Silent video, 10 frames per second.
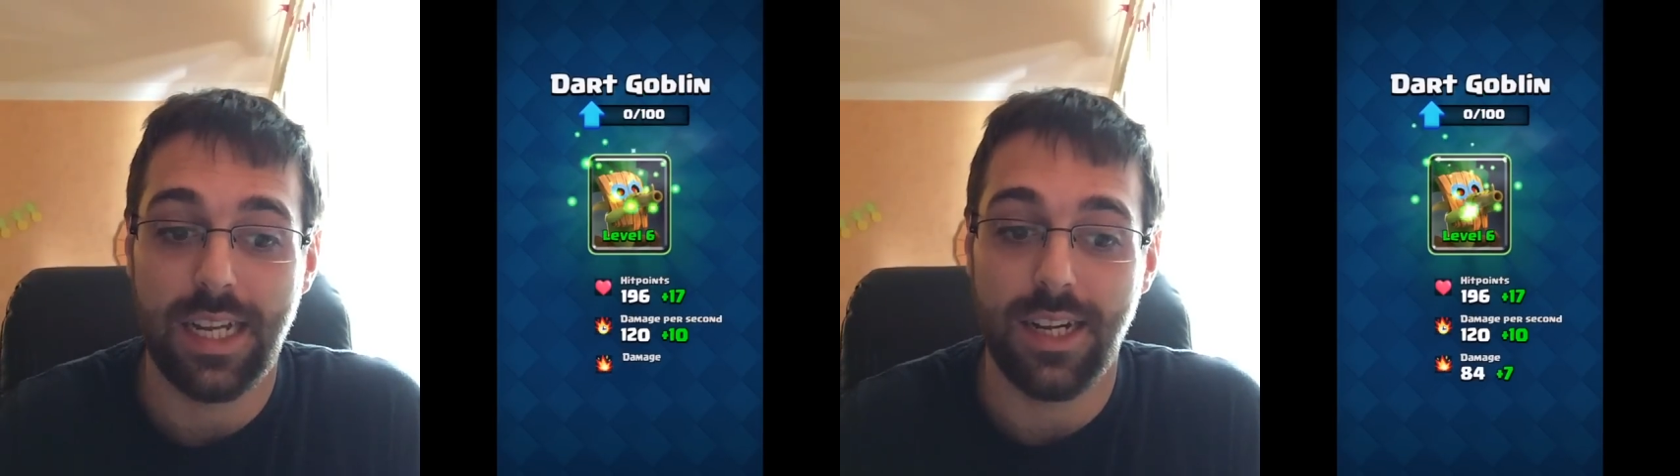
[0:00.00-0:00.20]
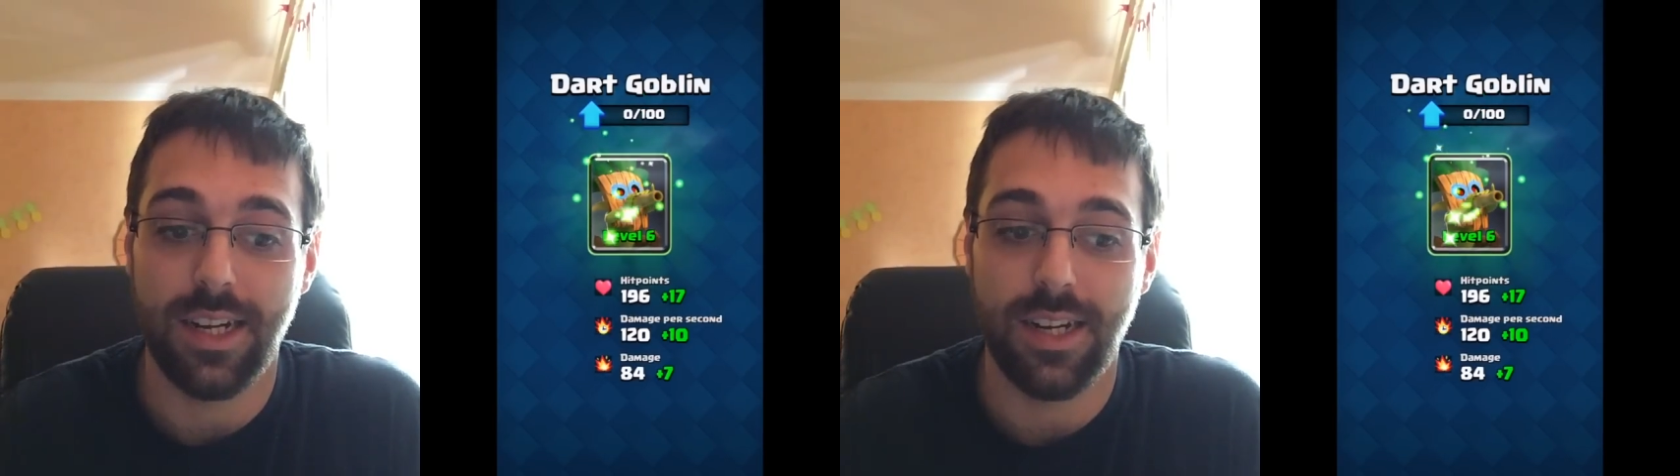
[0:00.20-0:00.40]

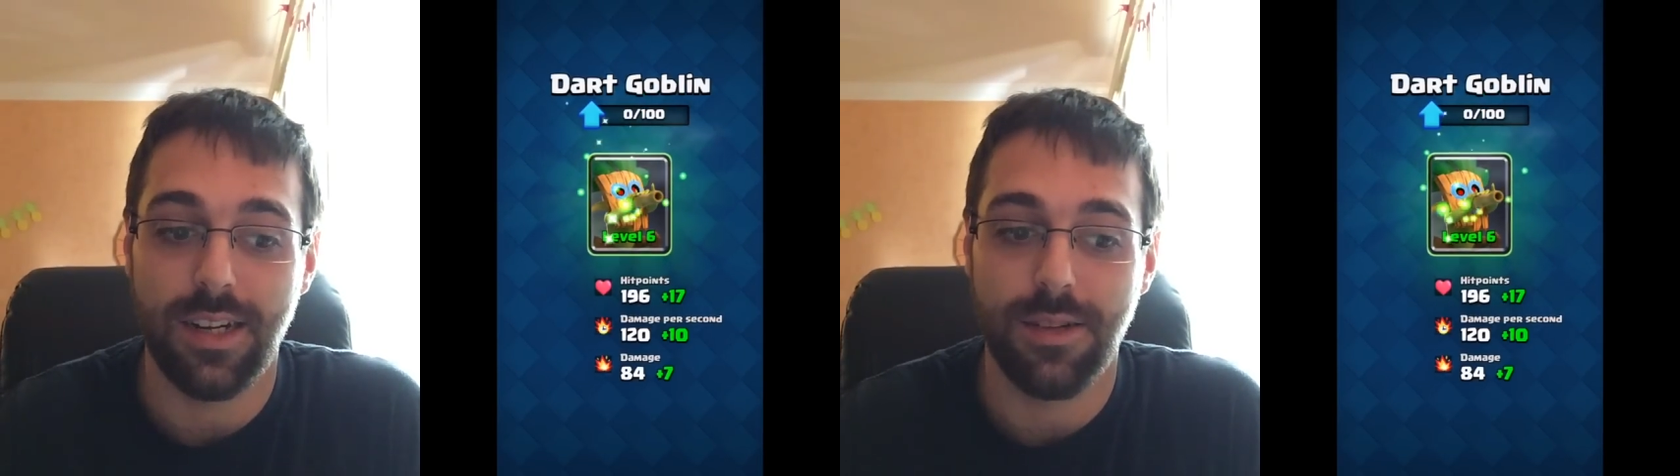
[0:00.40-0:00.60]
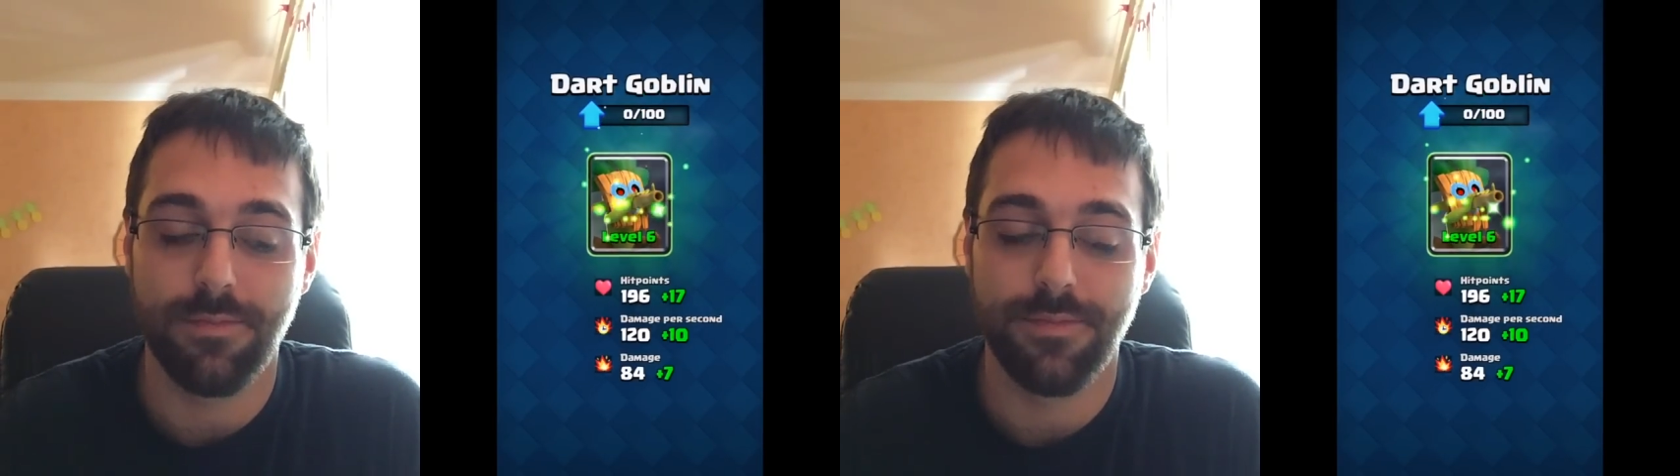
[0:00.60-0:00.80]

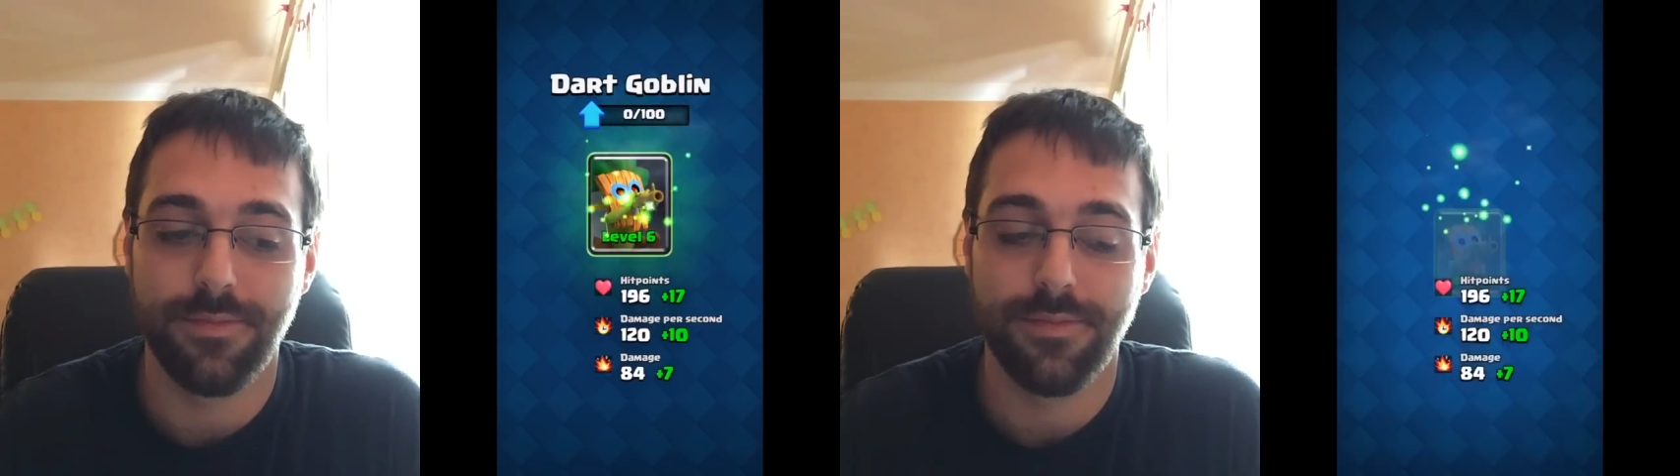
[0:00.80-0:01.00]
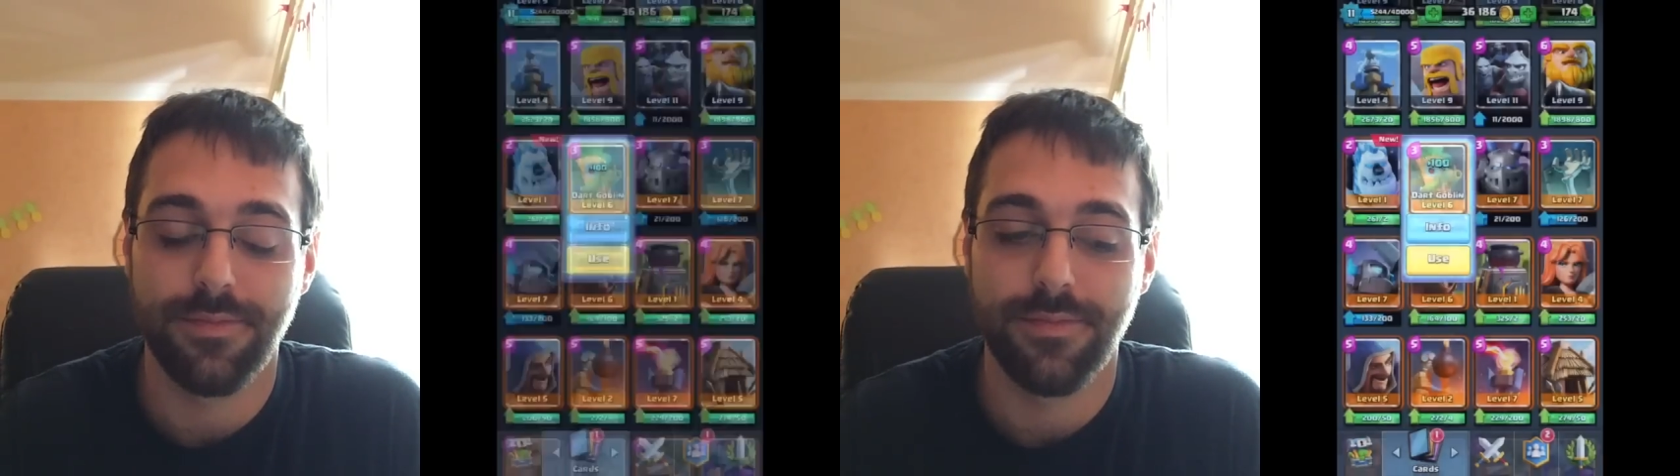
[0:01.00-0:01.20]
Um,
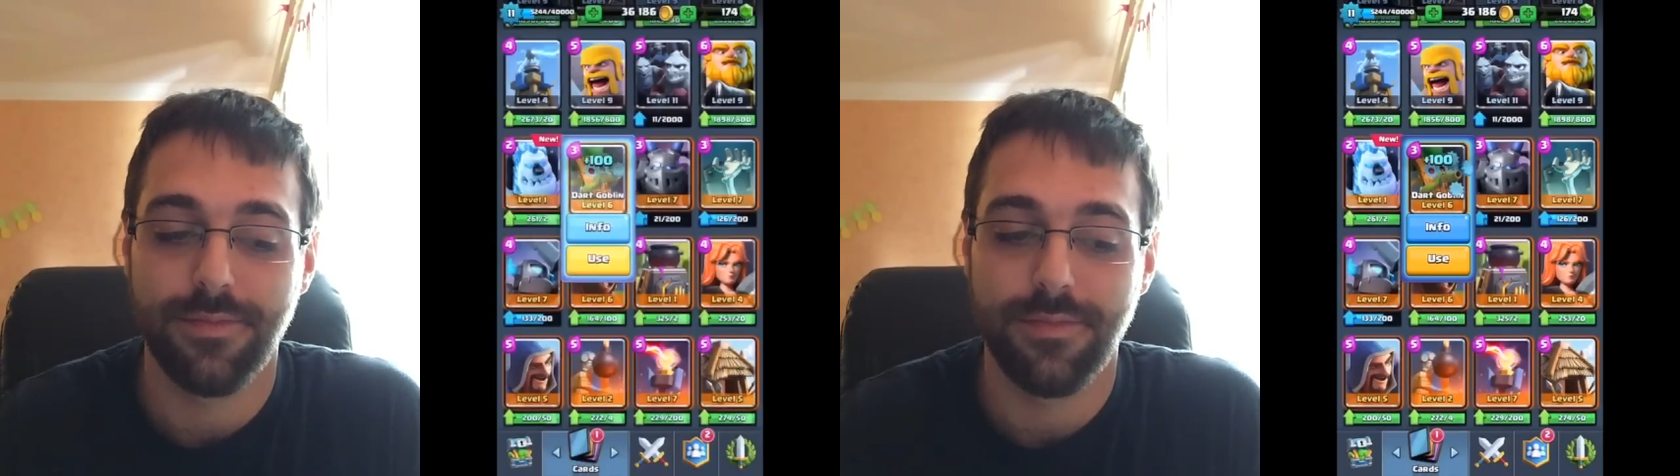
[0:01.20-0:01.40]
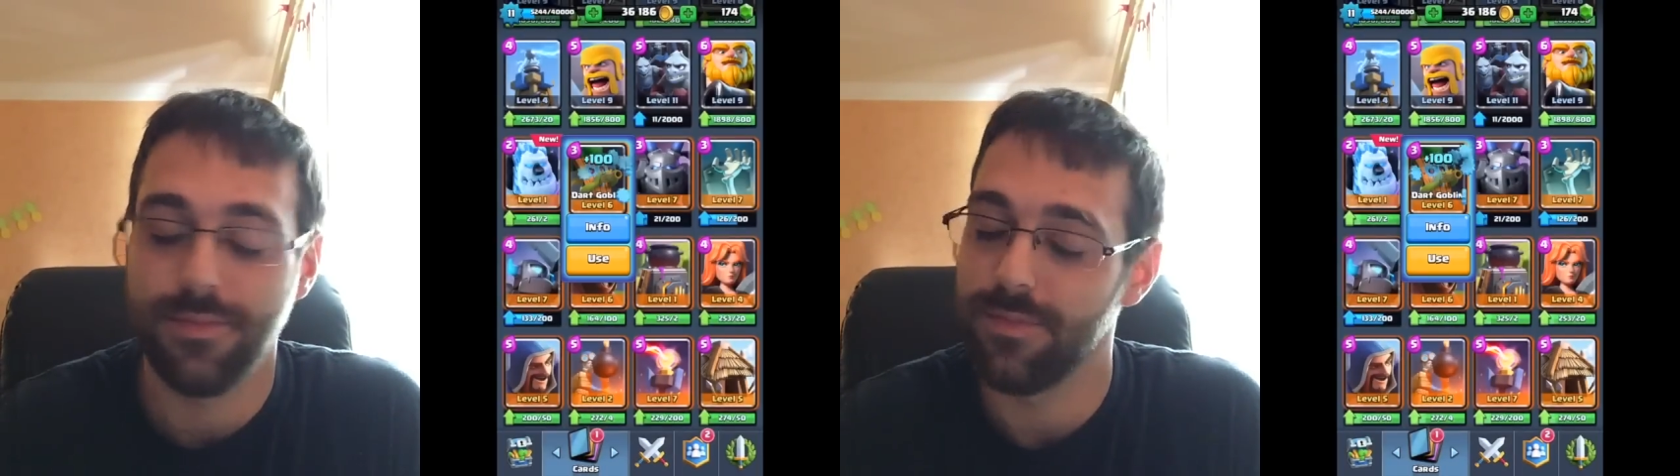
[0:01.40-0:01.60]

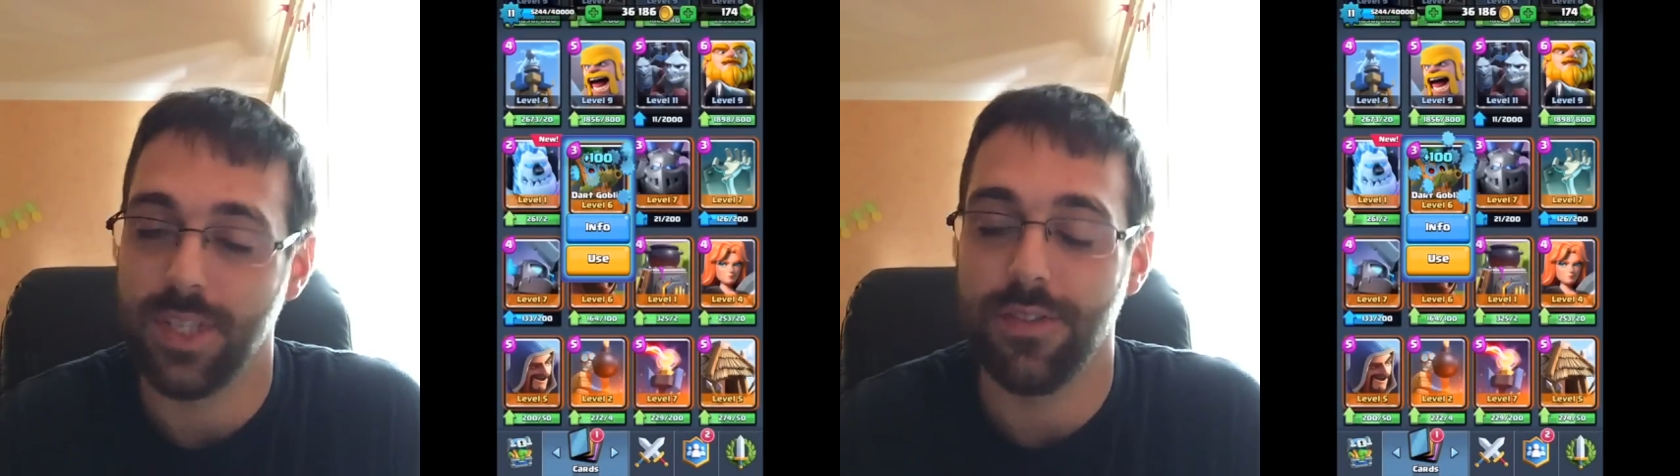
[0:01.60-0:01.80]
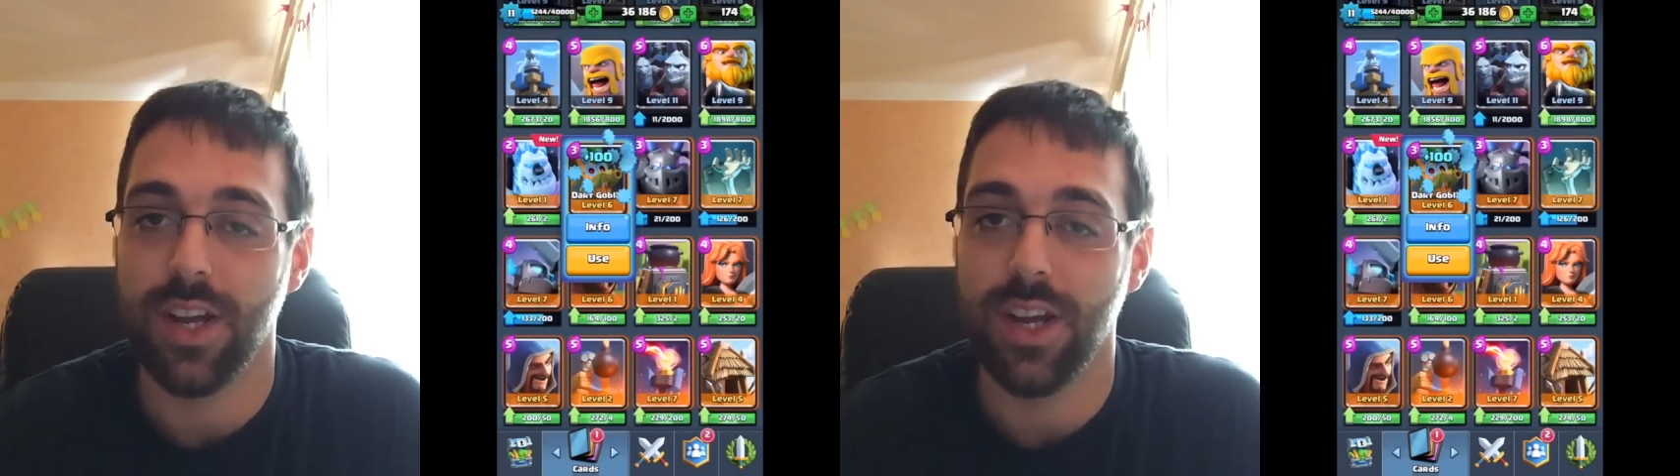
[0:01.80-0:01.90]
leave